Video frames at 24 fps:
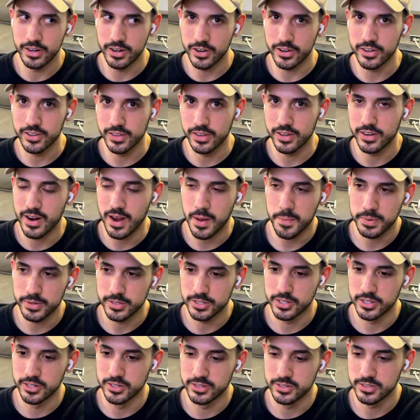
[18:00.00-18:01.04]
earlier
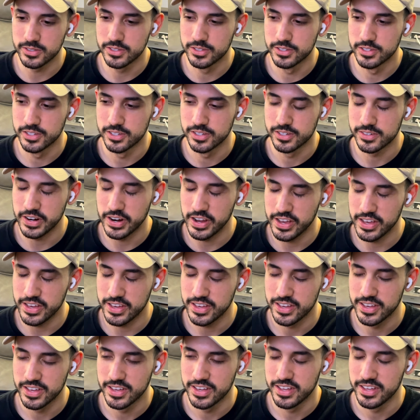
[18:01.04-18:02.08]
episodes, right?
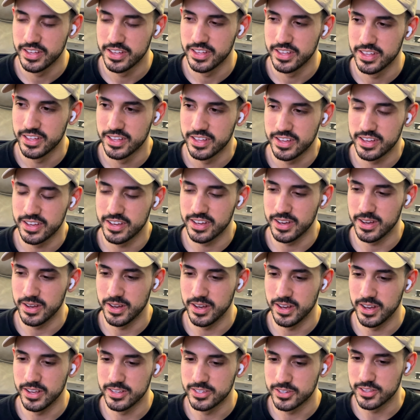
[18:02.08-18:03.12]

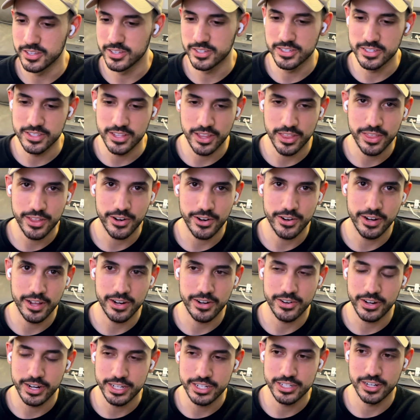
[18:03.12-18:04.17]
So this is the third
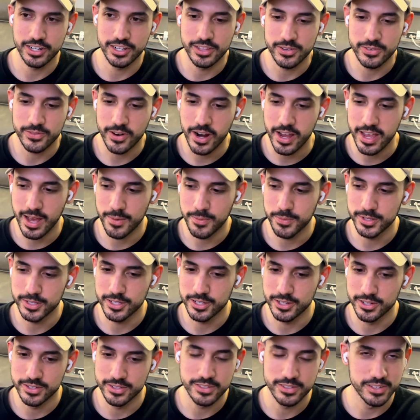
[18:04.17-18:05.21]
iteration of the Rei
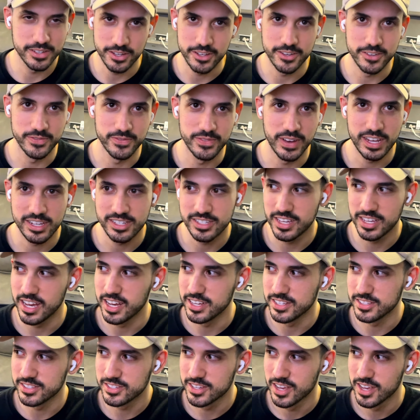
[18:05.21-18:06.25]
episodes. Makes
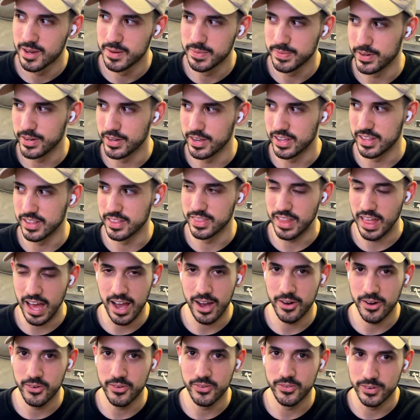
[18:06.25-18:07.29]
sense. But
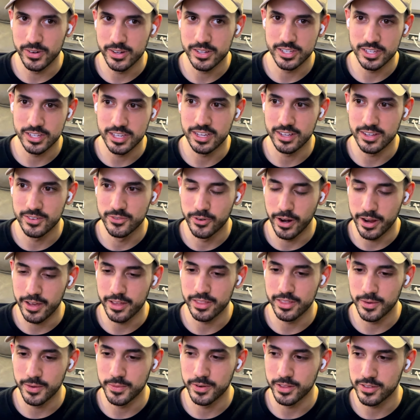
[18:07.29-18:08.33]
now we're seeing Rei
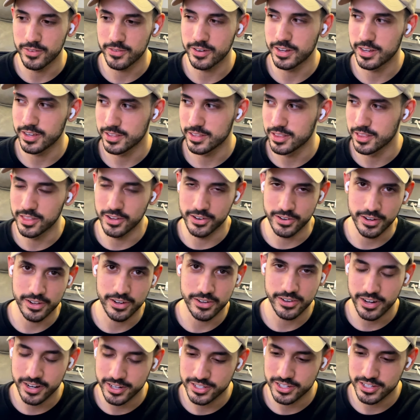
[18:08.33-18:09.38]
number 3, the third
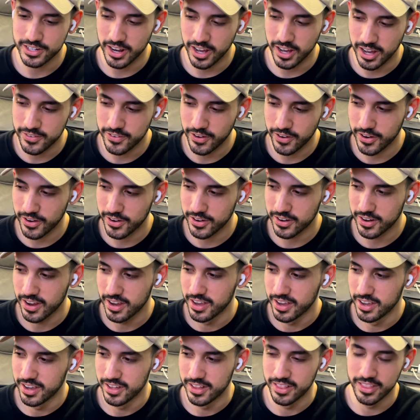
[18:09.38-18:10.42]
iteration of her.
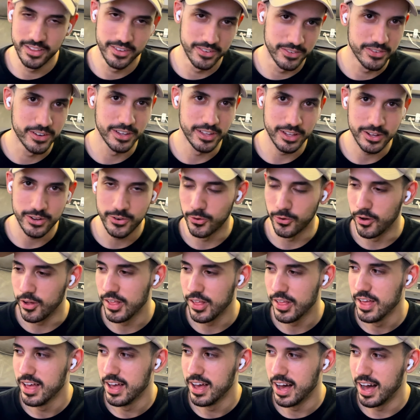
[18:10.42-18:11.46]
Really cool.
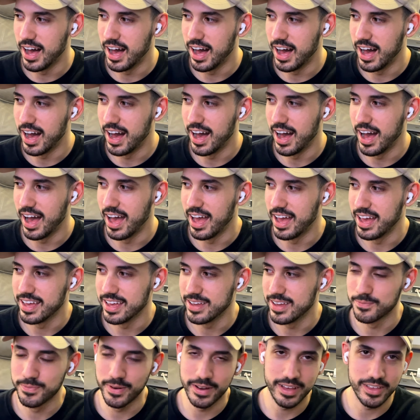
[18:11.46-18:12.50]

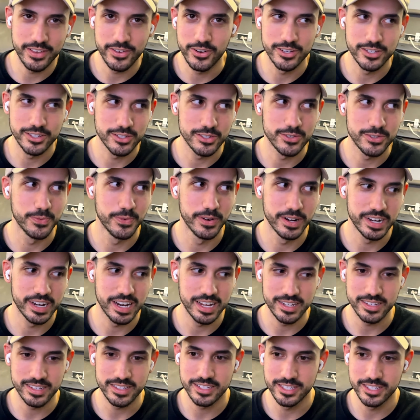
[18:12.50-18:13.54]
But you also wouldn't
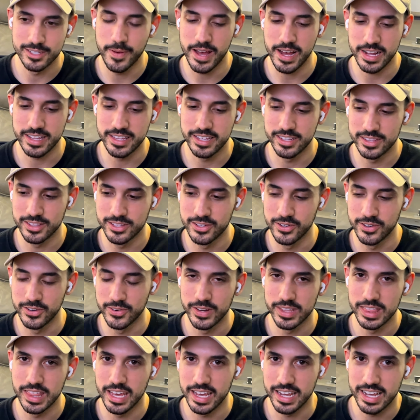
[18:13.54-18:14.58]
expect it due to
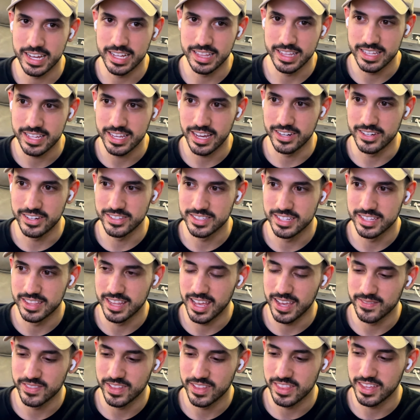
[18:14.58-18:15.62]
what they kind of titled and
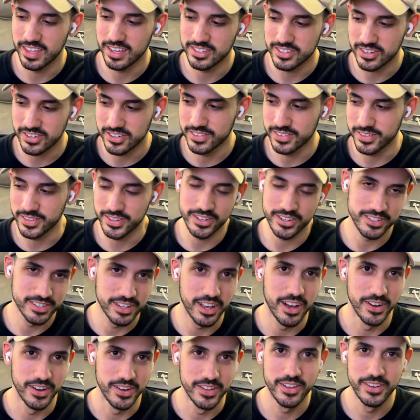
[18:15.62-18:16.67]
named things earlier.
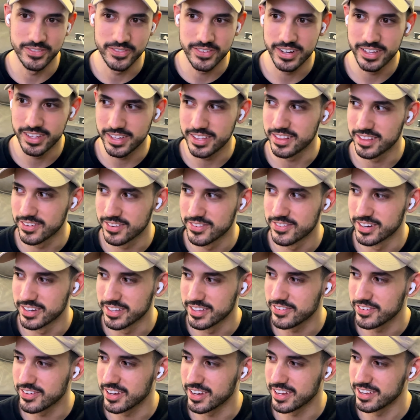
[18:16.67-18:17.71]
So really, really
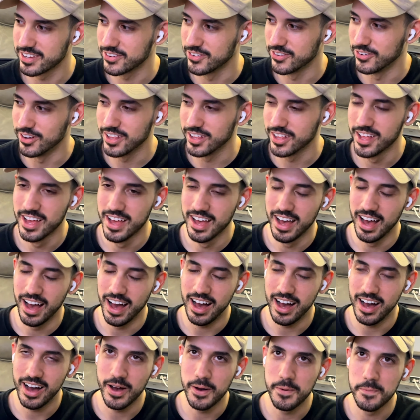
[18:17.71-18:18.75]
fucking cool.
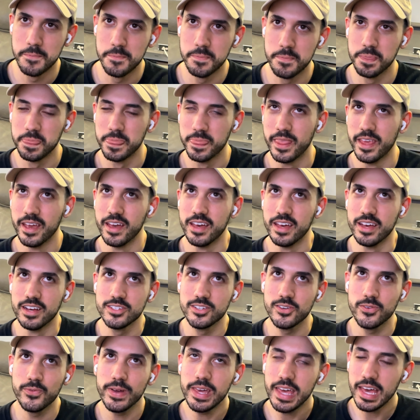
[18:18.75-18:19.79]

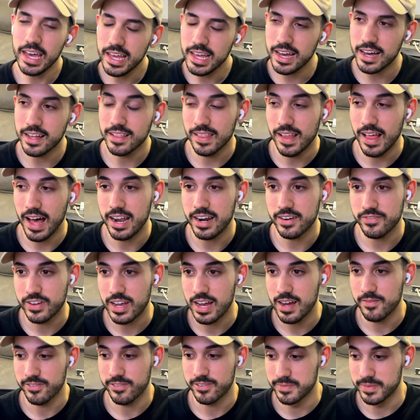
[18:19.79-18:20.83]
So we get a lot of
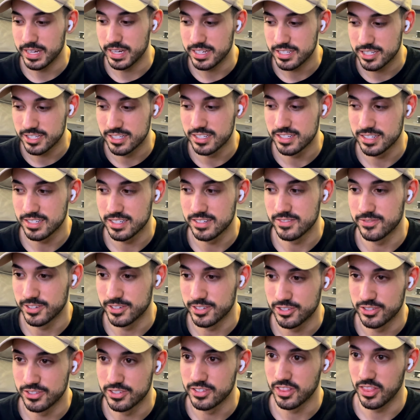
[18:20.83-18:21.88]
confirmation,
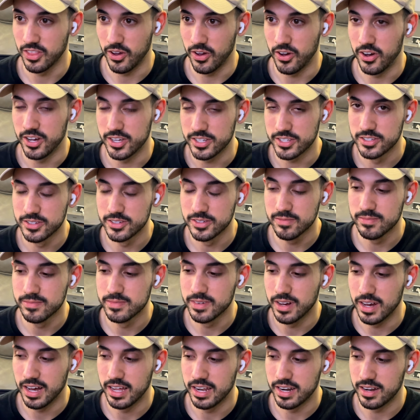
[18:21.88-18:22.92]
which is awesome,
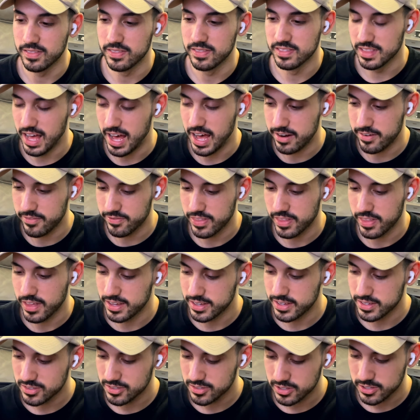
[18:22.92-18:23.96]
on a lot of
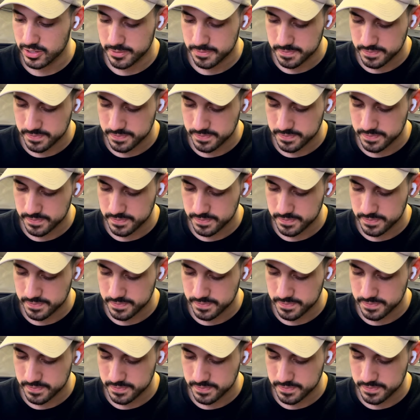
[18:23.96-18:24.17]
things